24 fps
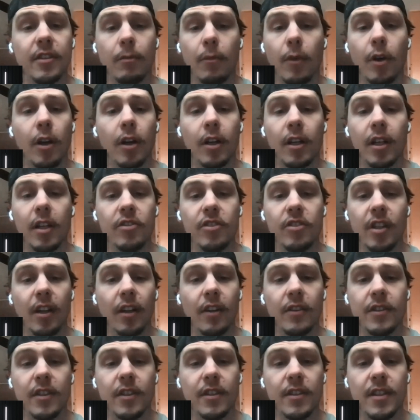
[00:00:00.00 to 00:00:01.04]
marketing
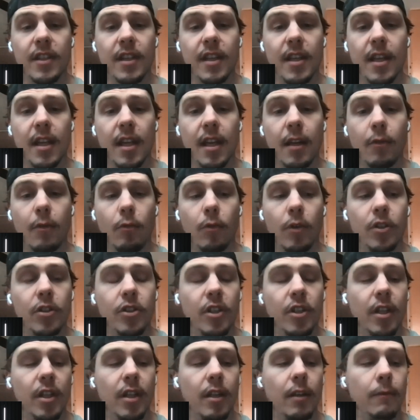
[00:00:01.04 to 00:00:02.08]
channels at SeatGeek,
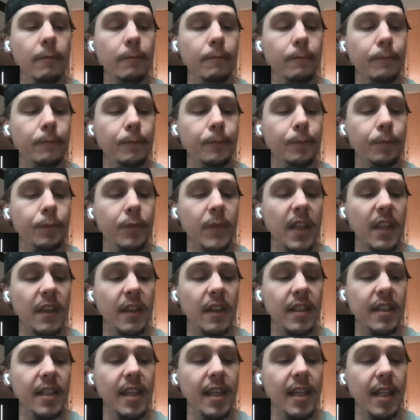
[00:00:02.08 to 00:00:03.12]
which in
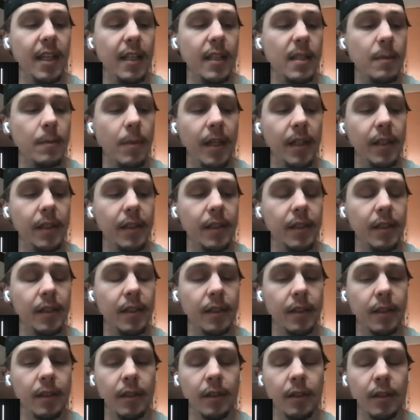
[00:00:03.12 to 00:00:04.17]
the ticketing space,
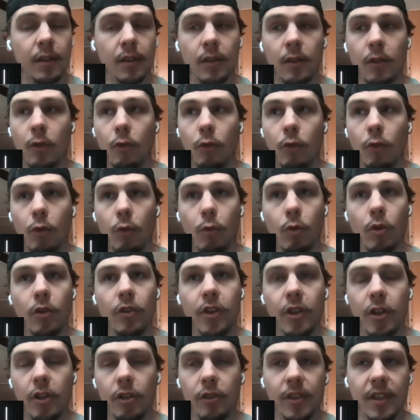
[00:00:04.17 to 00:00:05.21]
we're
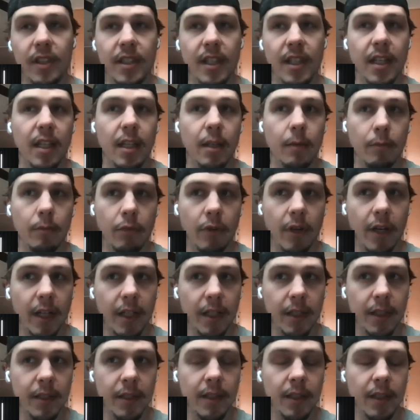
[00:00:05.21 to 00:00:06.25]
the only ticketing
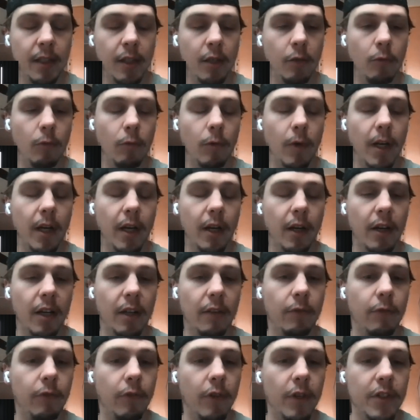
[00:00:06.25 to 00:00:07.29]
brand where
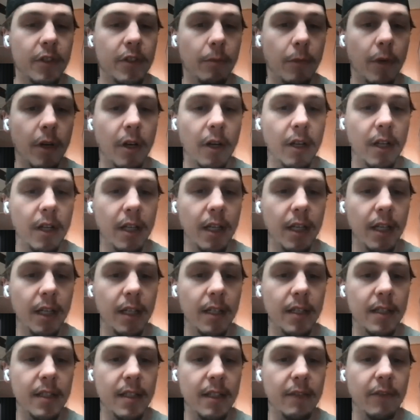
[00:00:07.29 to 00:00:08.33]
influencer marketing
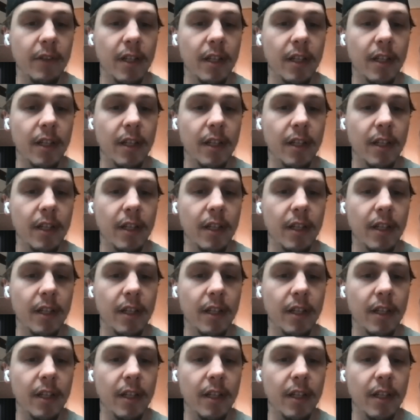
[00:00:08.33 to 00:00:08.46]
is